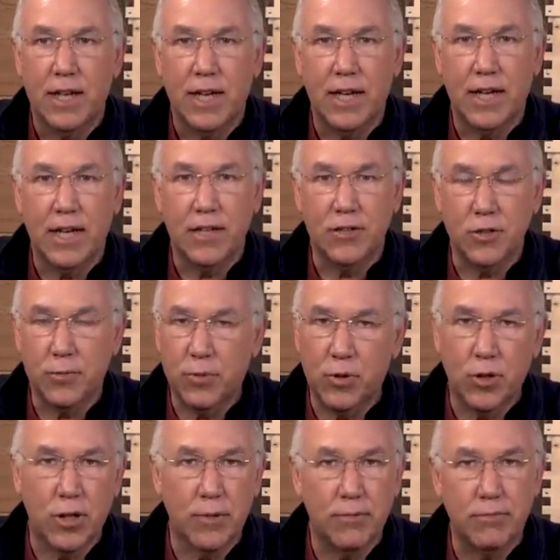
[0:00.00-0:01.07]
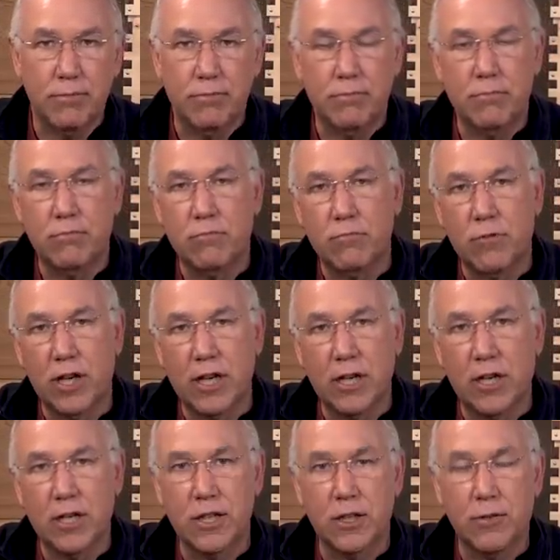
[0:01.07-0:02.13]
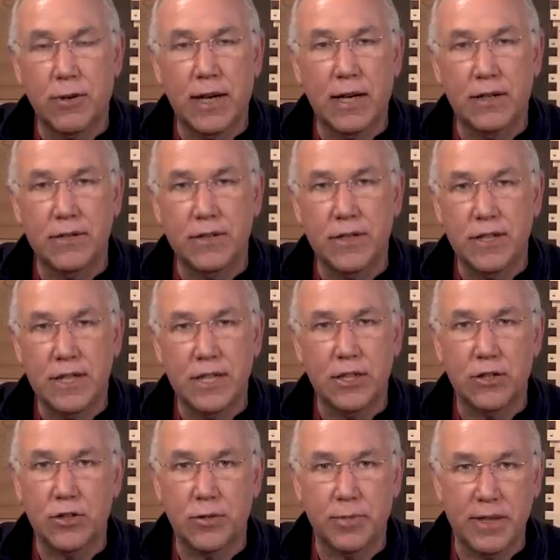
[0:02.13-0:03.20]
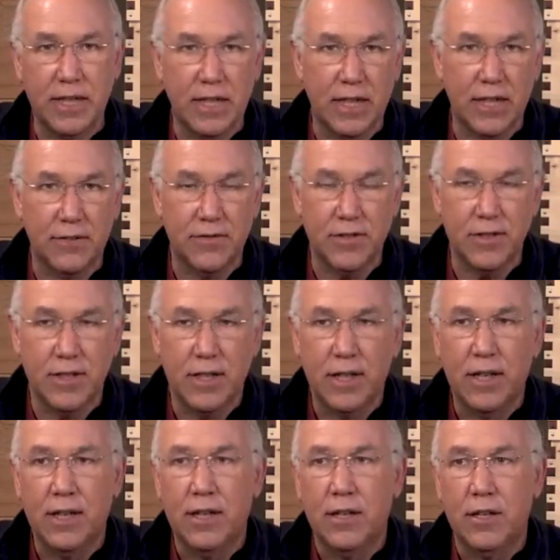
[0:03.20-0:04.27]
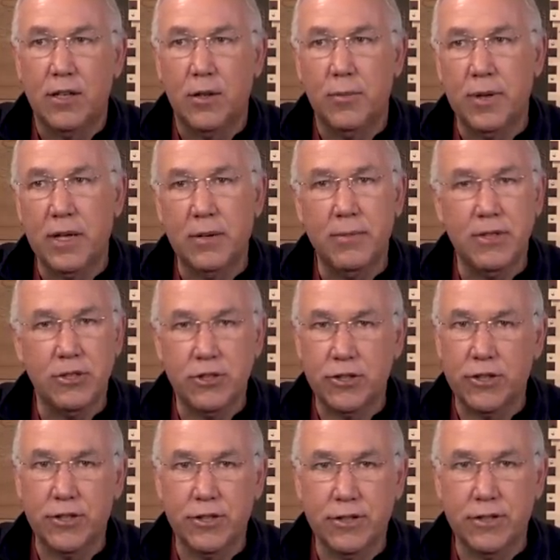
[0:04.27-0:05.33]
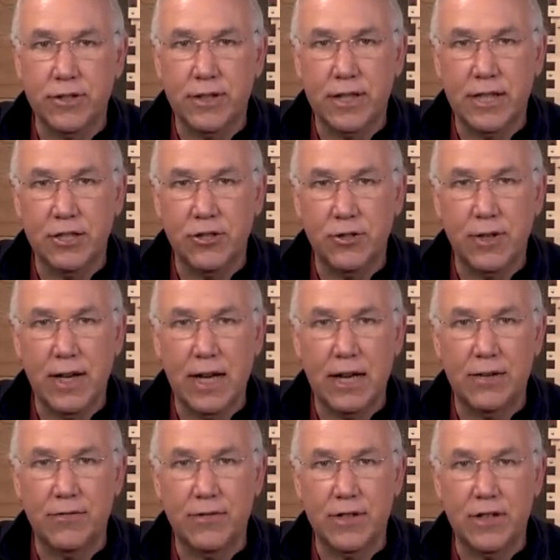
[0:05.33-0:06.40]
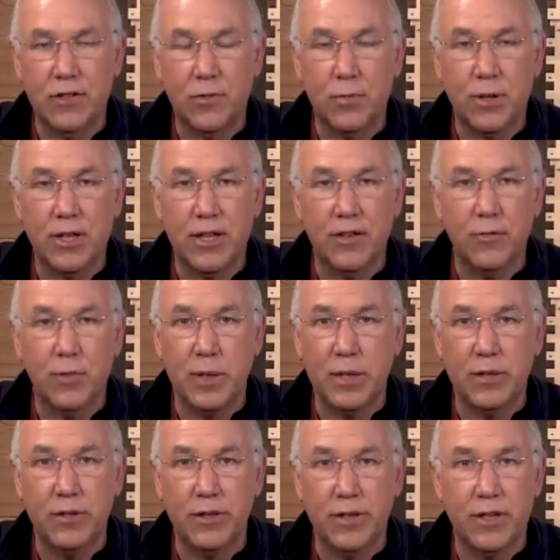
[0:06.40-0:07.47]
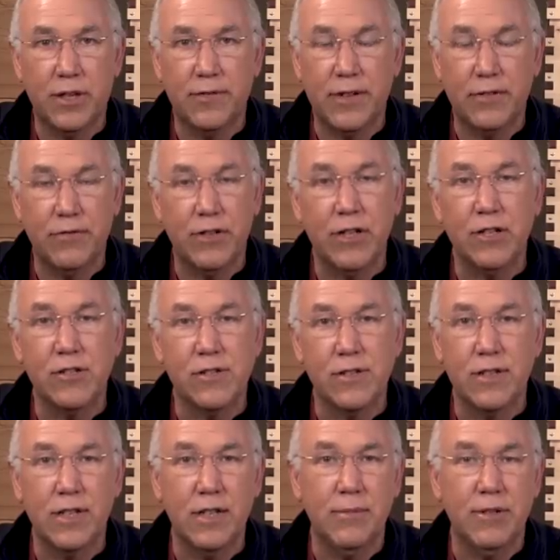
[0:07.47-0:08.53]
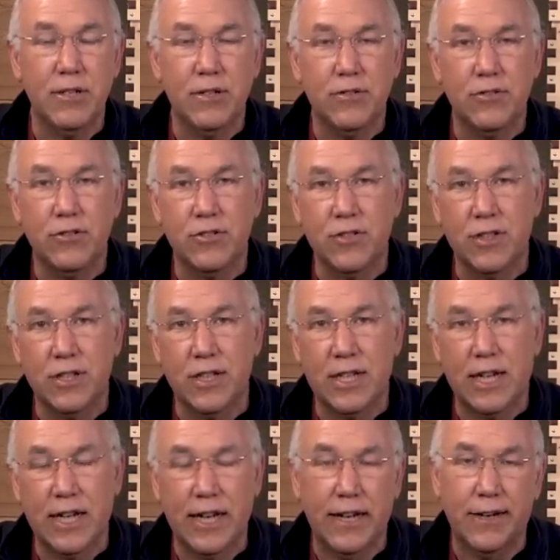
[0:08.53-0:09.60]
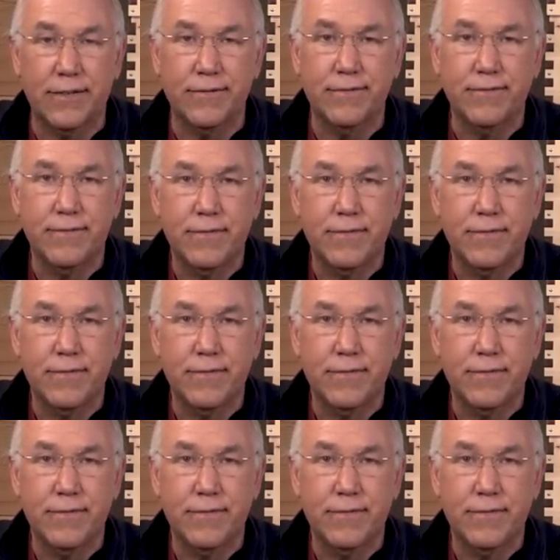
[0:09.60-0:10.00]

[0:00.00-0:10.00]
and you'll pour them right onto the ground near your beehives. You better be sure that you have a small hive beetle larvae first. The nematodes are just going to die out